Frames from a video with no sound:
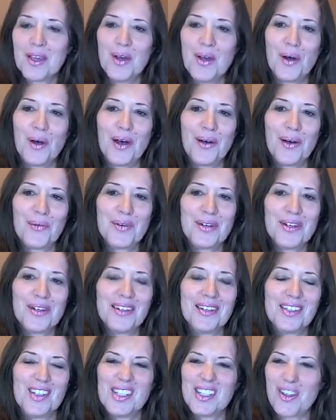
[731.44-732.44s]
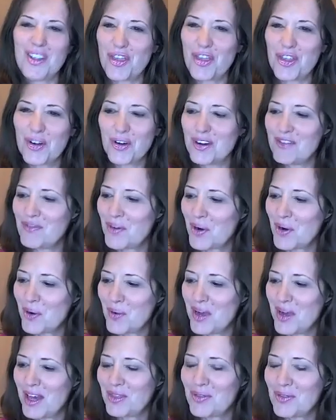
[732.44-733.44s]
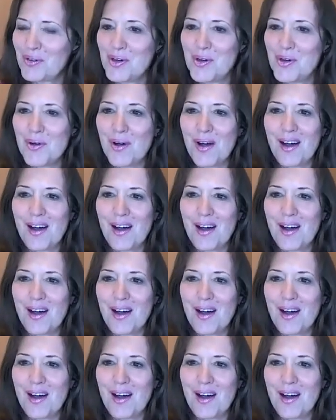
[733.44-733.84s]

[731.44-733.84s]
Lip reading: We're just a third of our way through